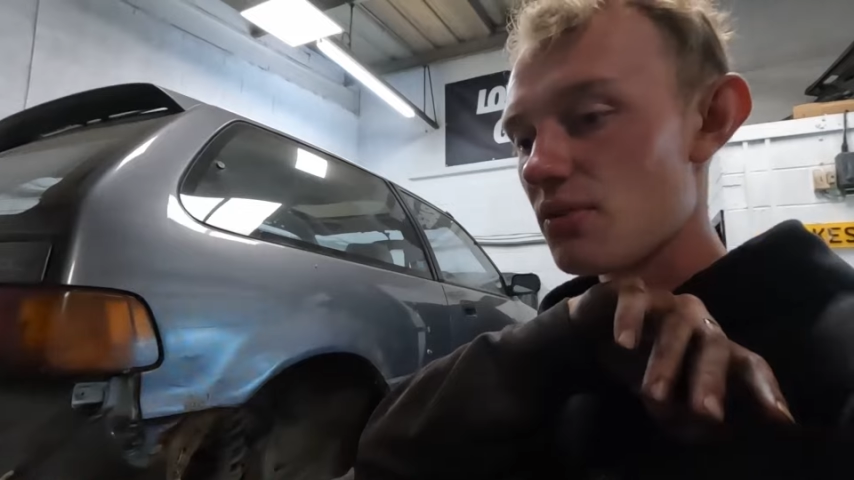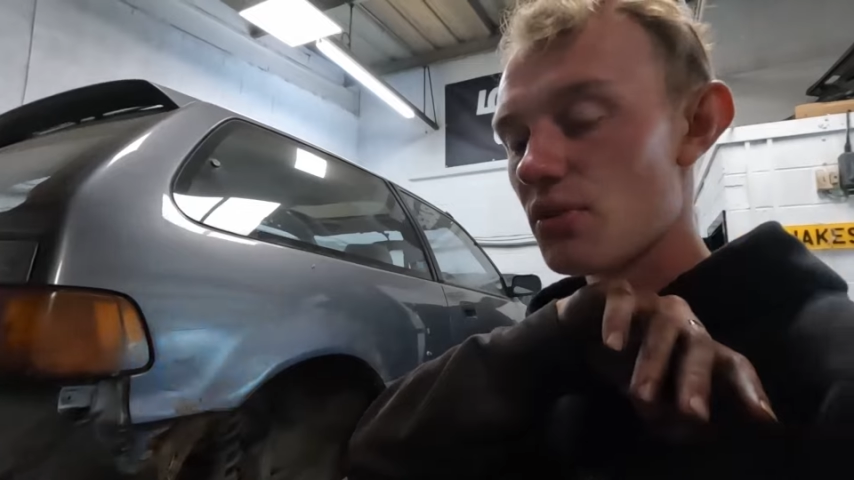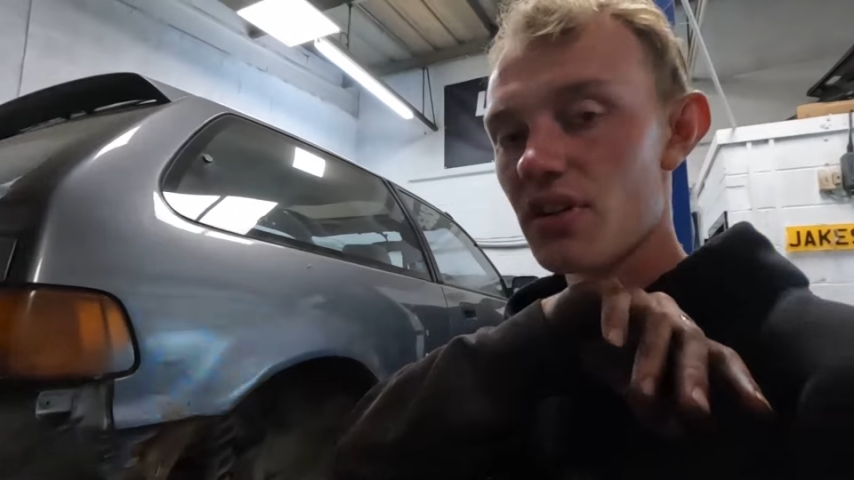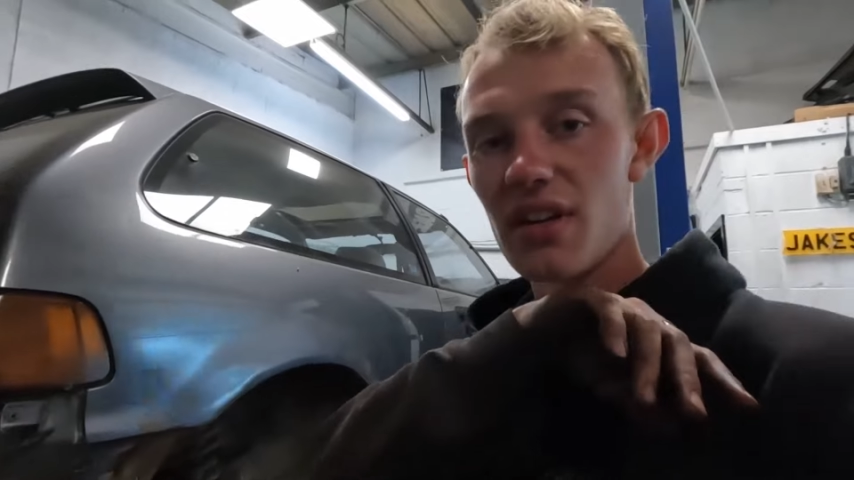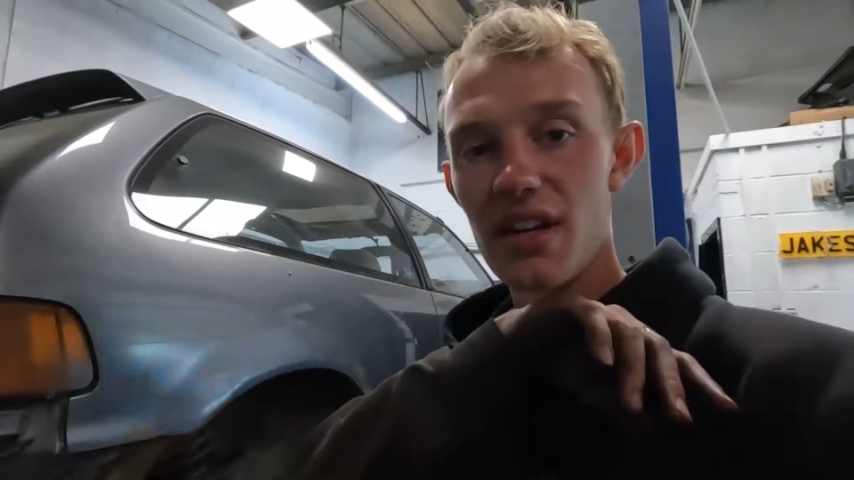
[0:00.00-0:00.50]
you
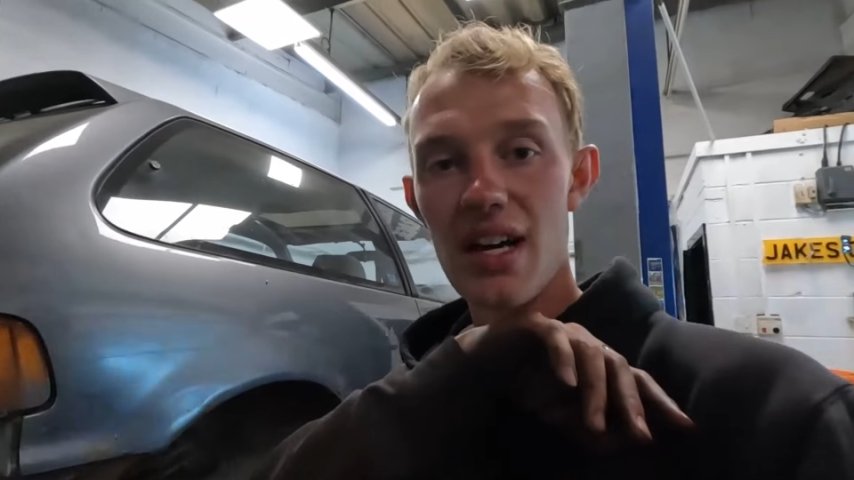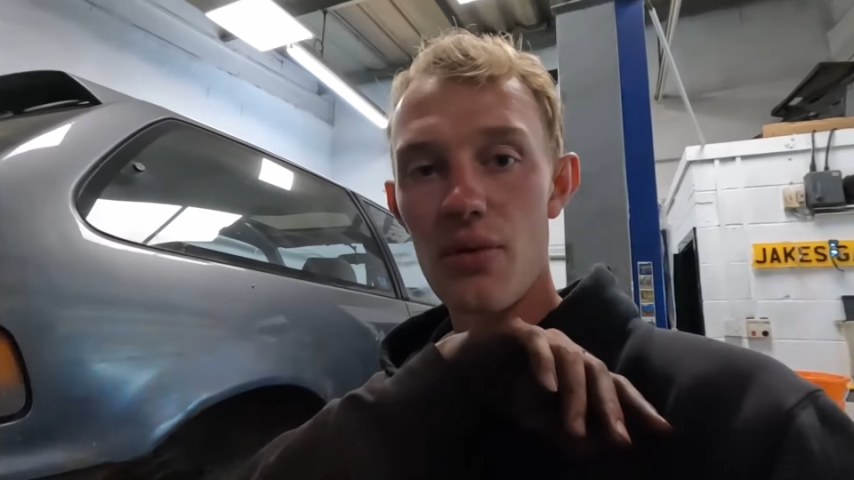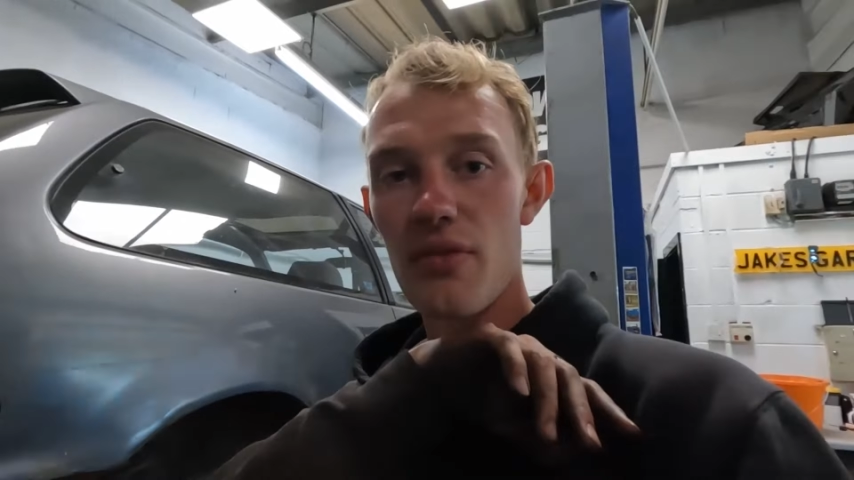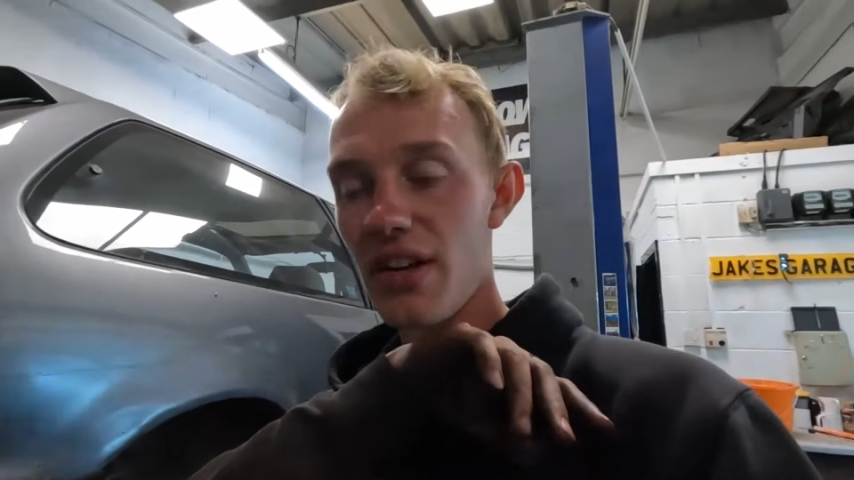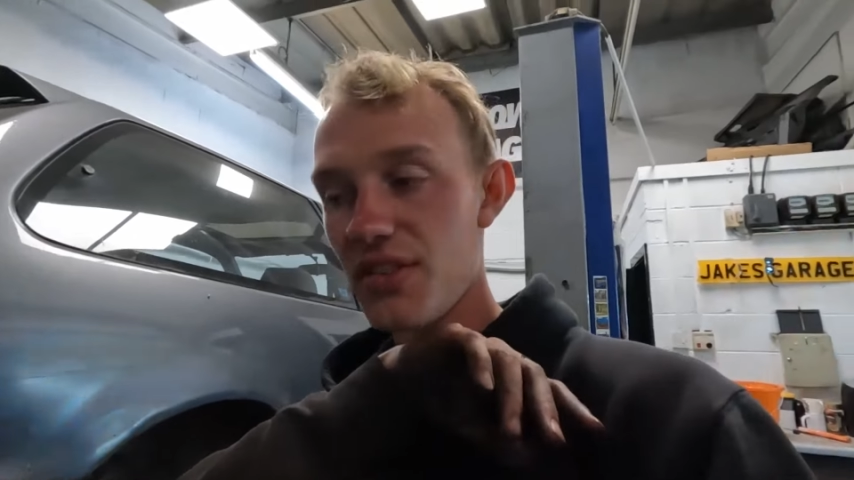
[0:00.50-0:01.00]
wouldn't have got it
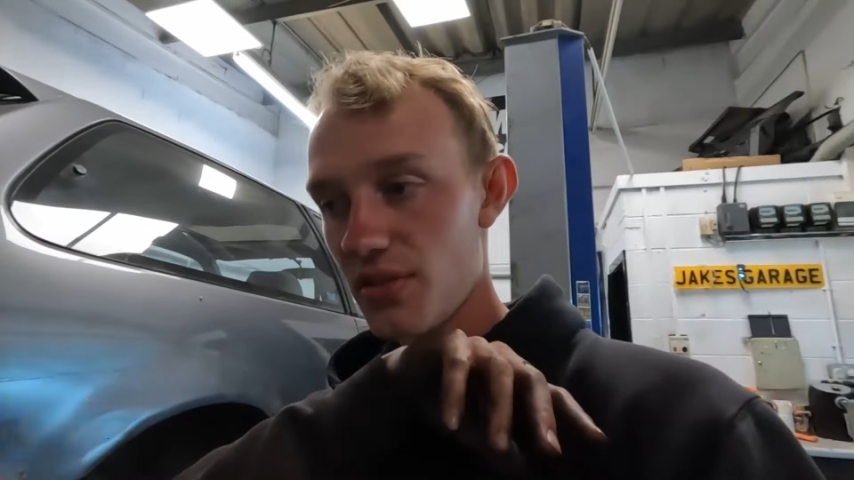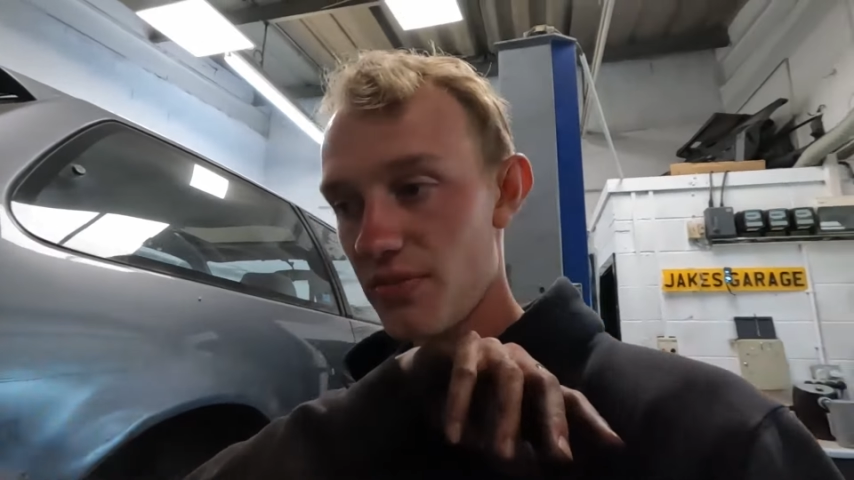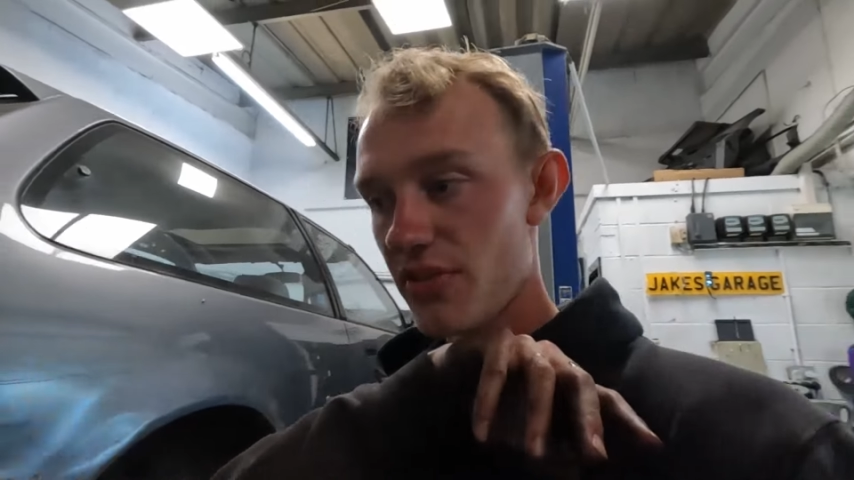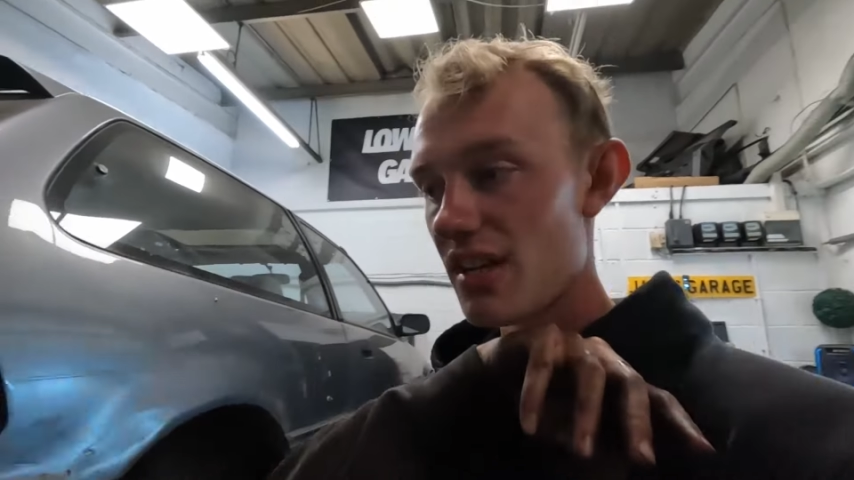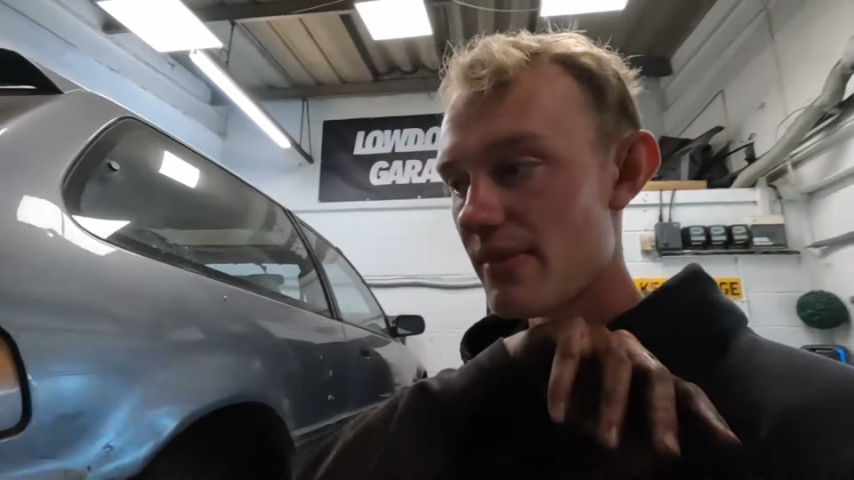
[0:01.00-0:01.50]
out without the
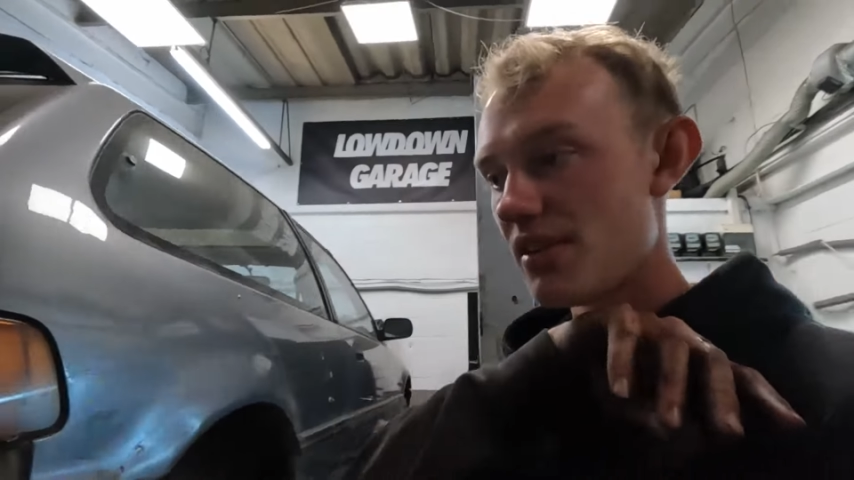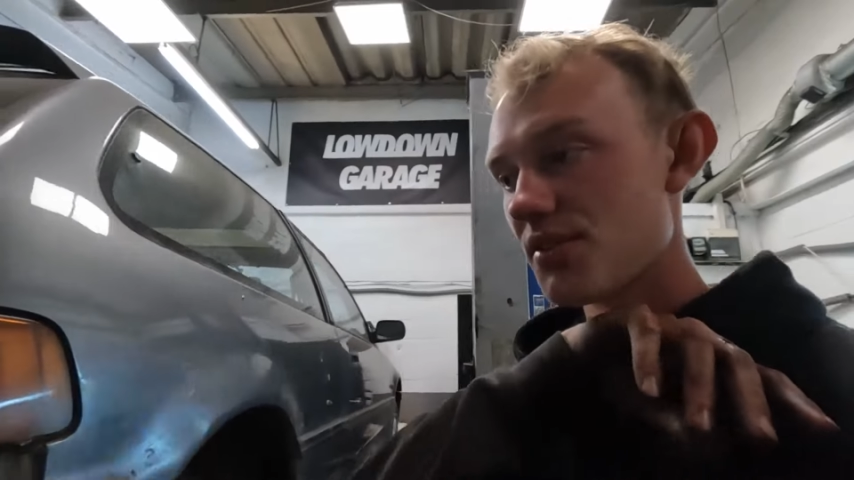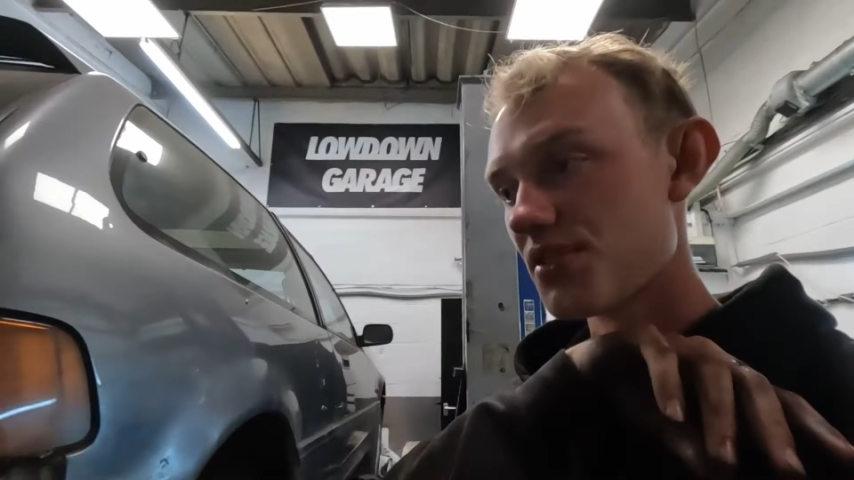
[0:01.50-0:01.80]
subframe out,